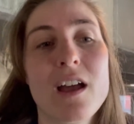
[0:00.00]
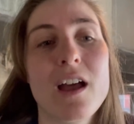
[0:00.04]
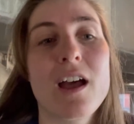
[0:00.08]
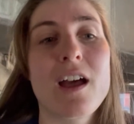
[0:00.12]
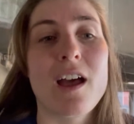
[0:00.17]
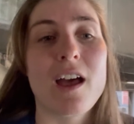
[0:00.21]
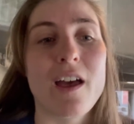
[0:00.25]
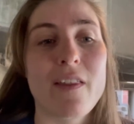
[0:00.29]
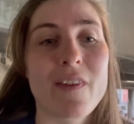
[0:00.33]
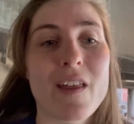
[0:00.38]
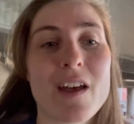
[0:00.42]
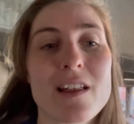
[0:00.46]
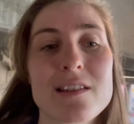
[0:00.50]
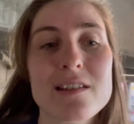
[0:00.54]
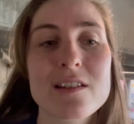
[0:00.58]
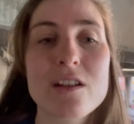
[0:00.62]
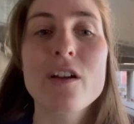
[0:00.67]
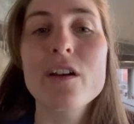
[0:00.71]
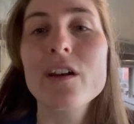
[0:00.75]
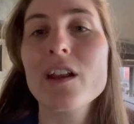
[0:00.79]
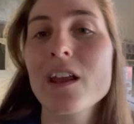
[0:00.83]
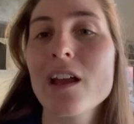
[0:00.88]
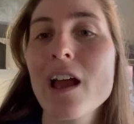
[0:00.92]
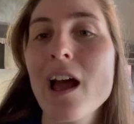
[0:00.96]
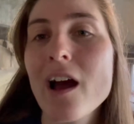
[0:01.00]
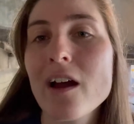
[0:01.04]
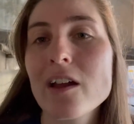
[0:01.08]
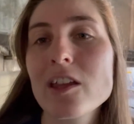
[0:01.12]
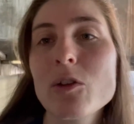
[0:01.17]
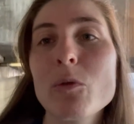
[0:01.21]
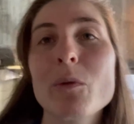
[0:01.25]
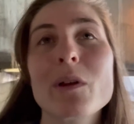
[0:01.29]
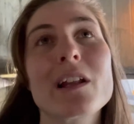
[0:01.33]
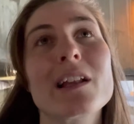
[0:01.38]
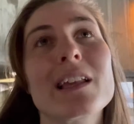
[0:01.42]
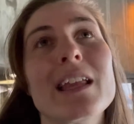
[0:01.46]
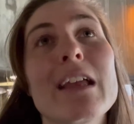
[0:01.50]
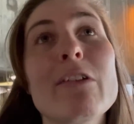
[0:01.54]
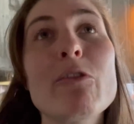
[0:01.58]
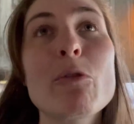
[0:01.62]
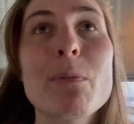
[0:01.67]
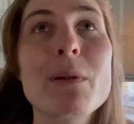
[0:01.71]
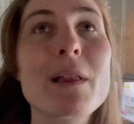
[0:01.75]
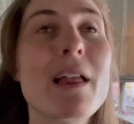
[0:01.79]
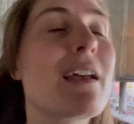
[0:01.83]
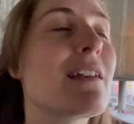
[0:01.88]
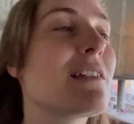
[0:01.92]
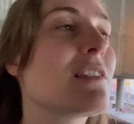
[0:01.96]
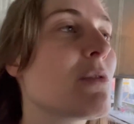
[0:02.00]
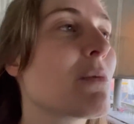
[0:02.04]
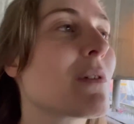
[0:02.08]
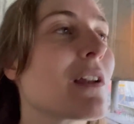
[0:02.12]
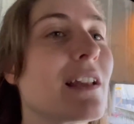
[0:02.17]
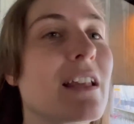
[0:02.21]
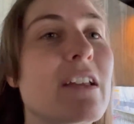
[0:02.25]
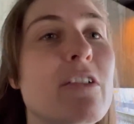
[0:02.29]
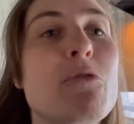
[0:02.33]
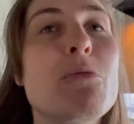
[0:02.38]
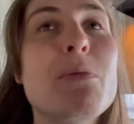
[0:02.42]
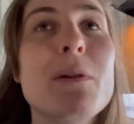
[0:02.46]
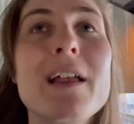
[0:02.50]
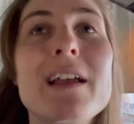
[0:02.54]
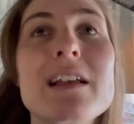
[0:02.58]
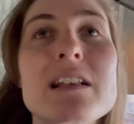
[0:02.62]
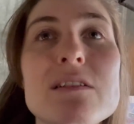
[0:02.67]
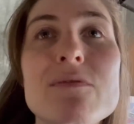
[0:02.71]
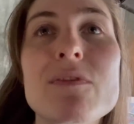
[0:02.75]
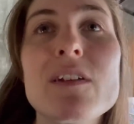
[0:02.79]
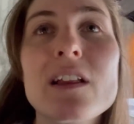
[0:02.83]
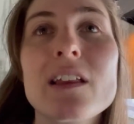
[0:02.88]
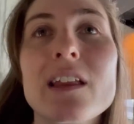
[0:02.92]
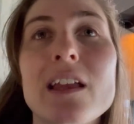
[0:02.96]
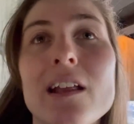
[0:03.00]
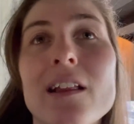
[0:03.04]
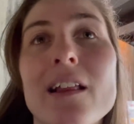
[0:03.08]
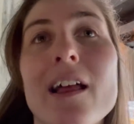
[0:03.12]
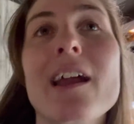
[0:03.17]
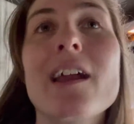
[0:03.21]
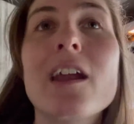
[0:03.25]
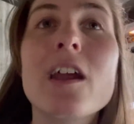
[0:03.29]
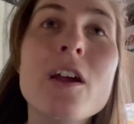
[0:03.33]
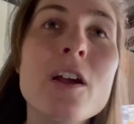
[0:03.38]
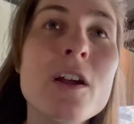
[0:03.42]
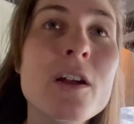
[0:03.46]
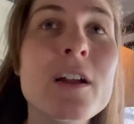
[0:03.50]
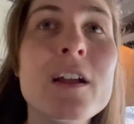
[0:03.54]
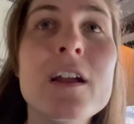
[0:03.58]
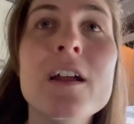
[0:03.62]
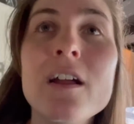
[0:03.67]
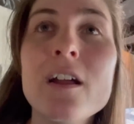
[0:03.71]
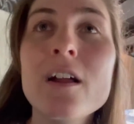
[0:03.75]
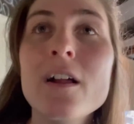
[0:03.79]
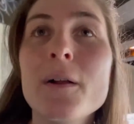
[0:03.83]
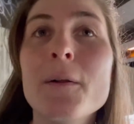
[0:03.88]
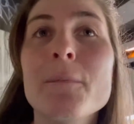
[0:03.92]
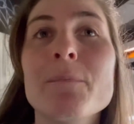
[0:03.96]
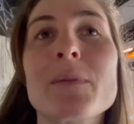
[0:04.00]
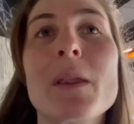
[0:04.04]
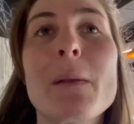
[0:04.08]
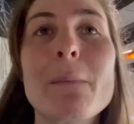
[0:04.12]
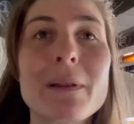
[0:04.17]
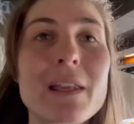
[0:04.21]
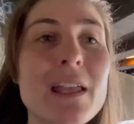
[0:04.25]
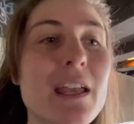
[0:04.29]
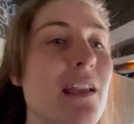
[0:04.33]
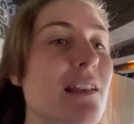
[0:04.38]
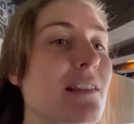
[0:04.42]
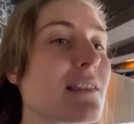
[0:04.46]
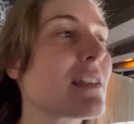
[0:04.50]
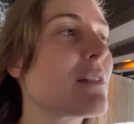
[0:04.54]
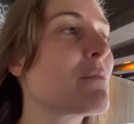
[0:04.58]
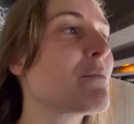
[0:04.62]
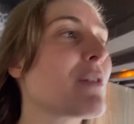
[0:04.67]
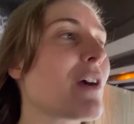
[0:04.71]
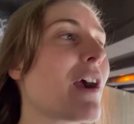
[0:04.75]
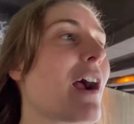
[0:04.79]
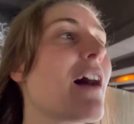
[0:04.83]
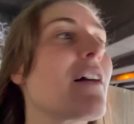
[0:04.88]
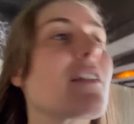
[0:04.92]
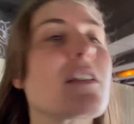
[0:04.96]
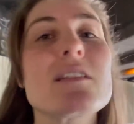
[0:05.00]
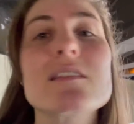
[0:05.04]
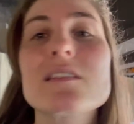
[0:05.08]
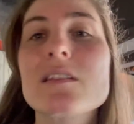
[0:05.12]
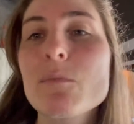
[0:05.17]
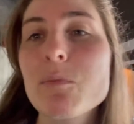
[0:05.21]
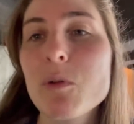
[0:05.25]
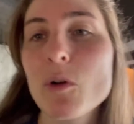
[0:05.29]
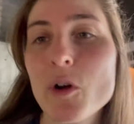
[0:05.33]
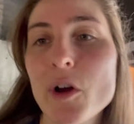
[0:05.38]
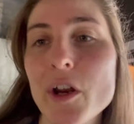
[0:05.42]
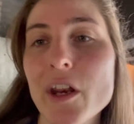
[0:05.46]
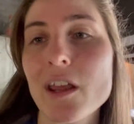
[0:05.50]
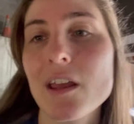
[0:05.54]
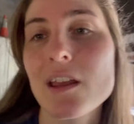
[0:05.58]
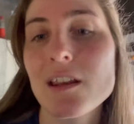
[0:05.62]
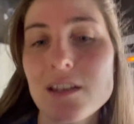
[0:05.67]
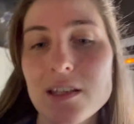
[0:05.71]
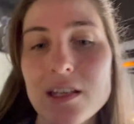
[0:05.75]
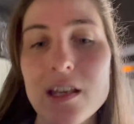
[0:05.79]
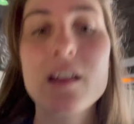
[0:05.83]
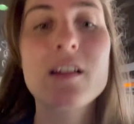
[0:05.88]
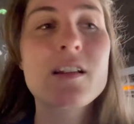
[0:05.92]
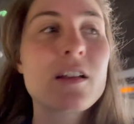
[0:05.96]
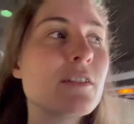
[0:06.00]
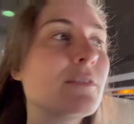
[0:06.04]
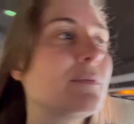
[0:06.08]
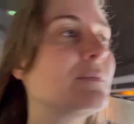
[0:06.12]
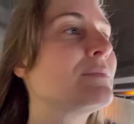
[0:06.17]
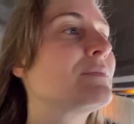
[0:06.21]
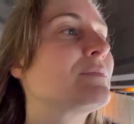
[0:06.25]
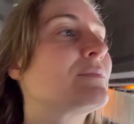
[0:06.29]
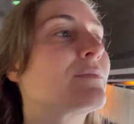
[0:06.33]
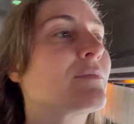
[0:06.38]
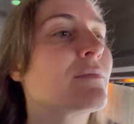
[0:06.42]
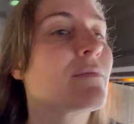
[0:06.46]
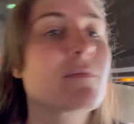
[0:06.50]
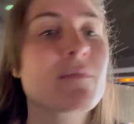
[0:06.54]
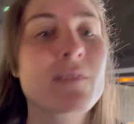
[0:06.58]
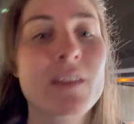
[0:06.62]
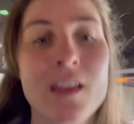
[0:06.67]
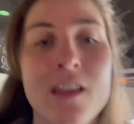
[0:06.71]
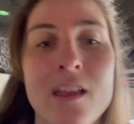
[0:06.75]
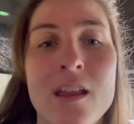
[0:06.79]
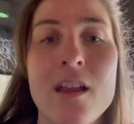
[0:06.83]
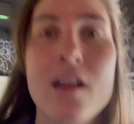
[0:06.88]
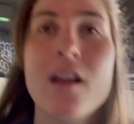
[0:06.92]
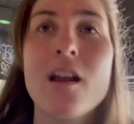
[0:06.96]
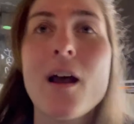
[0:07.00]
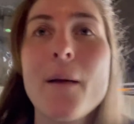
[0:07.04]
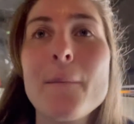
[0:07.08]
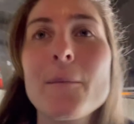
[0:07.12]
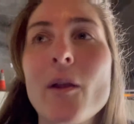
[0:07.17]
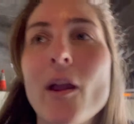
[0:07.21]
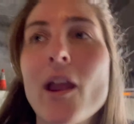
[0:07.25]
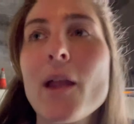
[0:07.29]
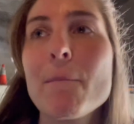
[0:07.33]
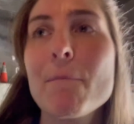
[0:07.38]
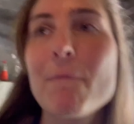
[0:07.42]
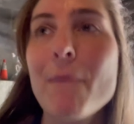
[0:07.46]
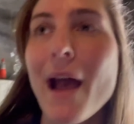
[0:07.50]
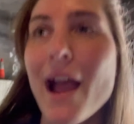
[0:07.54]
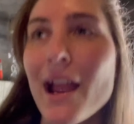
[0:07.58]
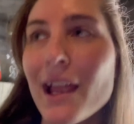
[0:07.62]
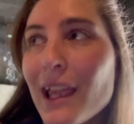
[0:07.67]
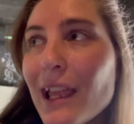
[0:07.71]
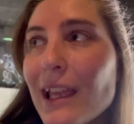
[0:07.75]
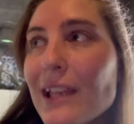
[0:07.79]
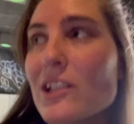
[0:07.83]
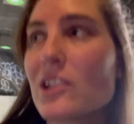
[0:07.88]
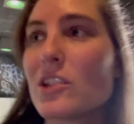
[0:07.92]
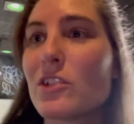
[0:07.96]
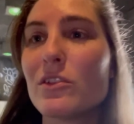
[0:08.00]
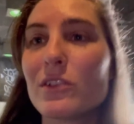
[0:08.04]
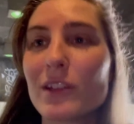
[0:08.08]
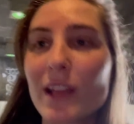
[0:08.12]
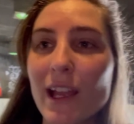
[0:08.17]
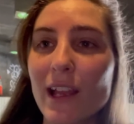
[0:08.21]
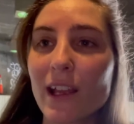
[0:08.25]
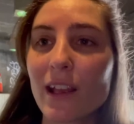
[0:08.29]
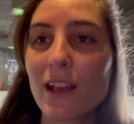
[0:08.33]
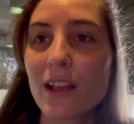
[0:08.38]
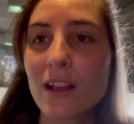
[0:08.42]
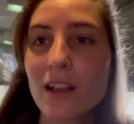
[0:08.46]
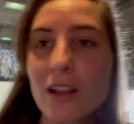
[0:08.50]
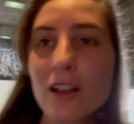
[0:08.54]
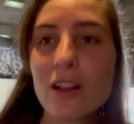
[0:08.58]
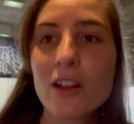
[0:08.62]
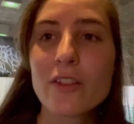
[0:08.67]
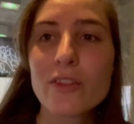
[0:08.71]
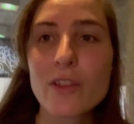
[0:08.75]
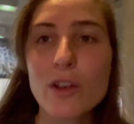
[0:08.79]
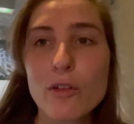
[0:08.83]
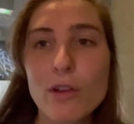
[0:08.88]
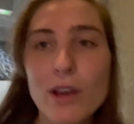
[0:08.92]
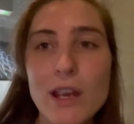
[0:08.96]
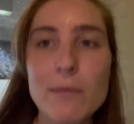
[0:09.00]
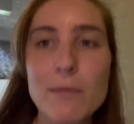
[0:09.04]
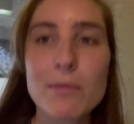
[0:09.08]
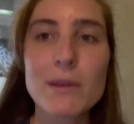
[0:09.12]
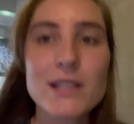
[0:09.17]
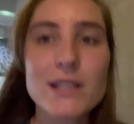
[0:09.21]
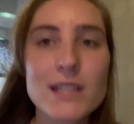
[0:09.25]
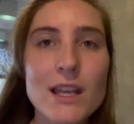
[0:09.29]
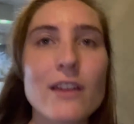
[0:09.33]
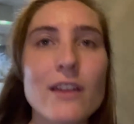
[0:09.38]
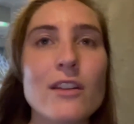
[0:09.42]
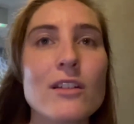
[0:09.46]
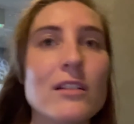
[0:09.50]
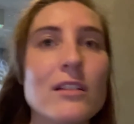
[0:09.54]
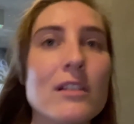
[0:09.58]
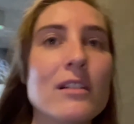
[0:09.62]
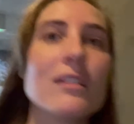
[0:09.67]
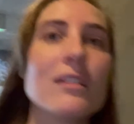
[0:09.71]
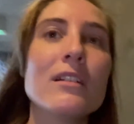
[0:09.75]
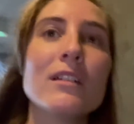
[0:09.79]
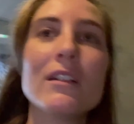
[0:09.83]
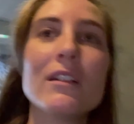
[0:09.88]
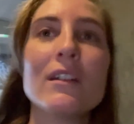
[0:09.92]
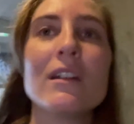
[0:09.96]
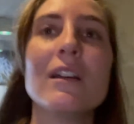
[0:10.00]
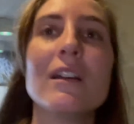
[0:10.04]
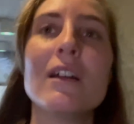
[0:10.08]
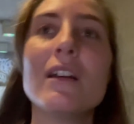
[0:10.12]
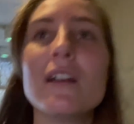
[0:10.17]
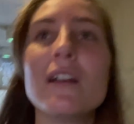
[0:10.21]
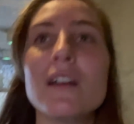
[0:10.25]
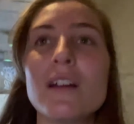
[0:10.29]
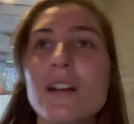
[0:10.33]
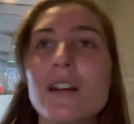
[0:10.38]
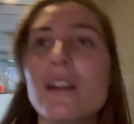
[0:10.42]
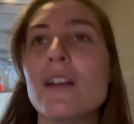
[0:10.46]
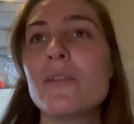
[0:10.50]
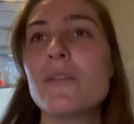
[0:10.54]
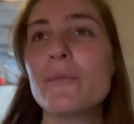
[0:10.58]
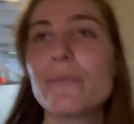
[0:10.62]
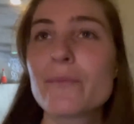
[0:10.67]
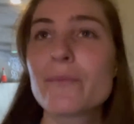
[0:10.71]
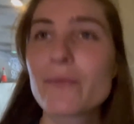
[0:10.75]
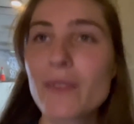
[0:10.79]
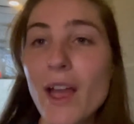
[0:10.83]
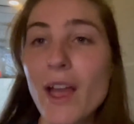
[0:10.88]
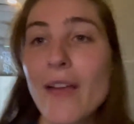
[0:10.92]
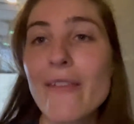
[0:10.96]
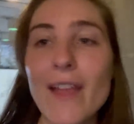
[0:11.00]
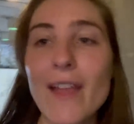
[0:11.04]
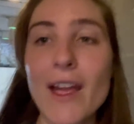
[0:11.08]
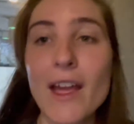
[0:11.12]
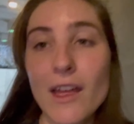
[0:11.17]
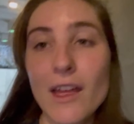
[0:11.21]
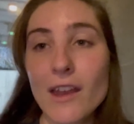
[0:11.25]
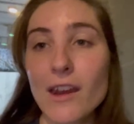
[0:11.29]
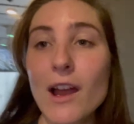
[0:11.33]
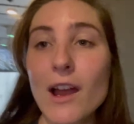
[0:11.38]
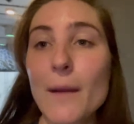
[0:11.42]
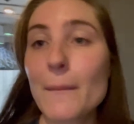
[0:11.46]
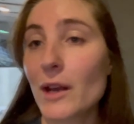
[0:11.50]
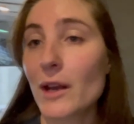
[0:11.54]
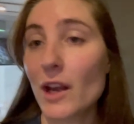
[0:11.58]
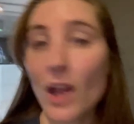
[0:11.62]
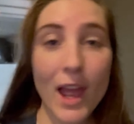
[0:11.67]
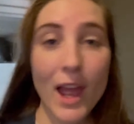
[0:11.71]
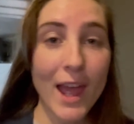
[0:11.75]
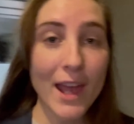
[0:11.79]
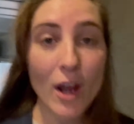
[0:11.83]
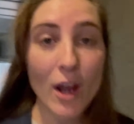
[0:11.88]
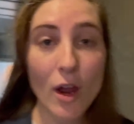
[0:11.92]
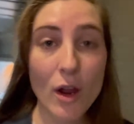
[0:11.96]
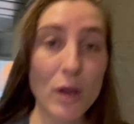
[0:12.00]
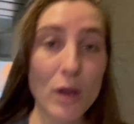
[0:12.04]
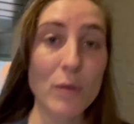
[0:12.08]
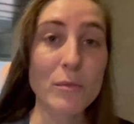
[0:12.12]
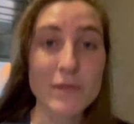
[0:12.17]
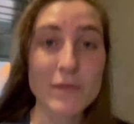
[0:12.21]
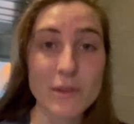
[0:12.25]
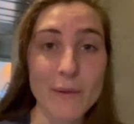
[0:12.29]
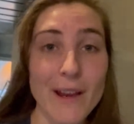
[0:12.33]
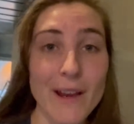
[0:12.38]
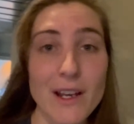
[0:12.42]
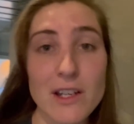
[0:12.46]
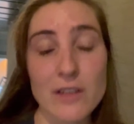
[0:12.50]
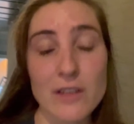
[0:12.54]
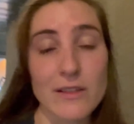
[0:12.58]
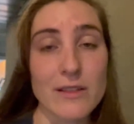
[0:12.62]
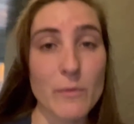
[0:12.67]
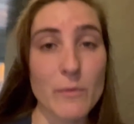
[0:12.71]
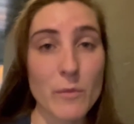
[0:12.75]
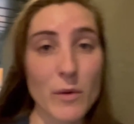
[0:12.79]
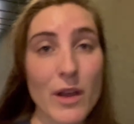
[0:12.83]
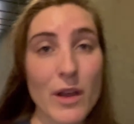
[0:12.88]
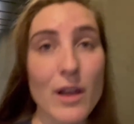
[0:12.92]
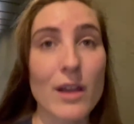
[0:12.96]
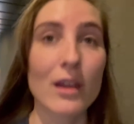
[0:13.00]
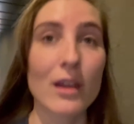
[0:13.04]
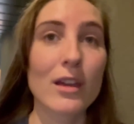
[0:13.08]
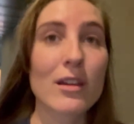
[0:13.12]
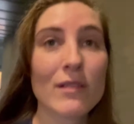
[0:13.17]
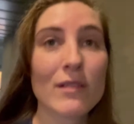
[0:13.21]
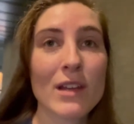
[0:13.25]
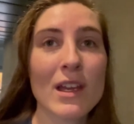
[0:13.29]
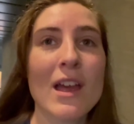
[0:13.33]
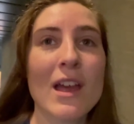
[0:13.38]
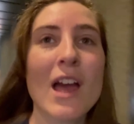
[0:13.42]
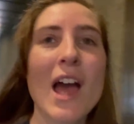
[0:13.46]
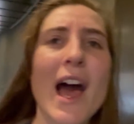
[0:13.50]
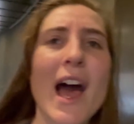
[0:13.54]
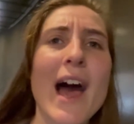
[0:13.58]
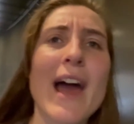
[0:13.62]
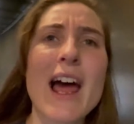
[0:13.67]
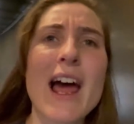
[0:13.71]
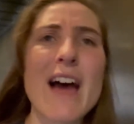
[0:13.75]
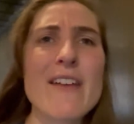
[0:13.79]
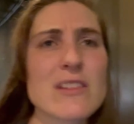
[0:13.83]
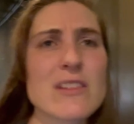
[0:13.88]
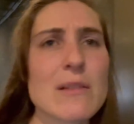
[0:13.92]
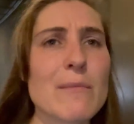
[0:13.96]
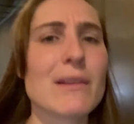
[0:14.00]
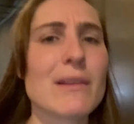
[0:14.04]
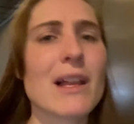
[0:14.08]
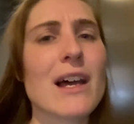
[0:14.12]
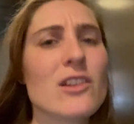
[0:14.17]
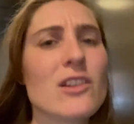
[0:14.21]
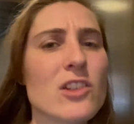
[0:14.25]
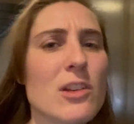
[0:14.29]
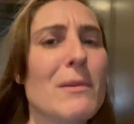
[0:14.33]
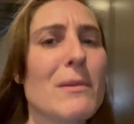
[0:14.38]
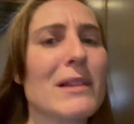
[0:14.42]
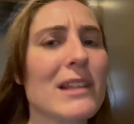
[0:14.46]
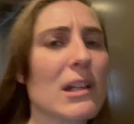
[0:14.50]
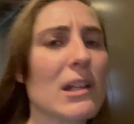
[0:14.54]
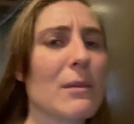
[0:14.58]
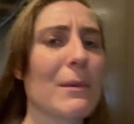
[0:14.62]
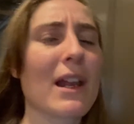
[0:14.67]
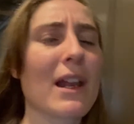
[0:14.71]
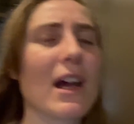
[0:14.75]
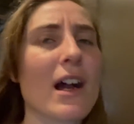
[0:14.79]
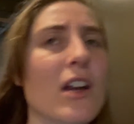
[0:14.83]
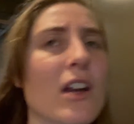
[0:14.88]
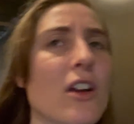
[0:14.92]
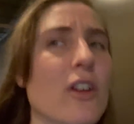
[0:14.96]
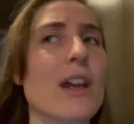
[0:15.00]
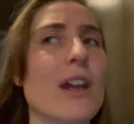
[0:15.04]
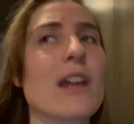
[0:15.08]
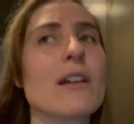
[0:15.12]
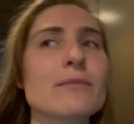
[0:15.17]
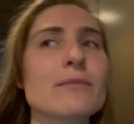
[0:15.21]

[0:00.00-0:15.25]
And that's not how you want to leave a place. You want to leave a place feeling like pleased and proud and supported. Going back into like the creepy tunnel. And then I'm going to head home so I can do some work and have some lunch. I'm a little bit hungry.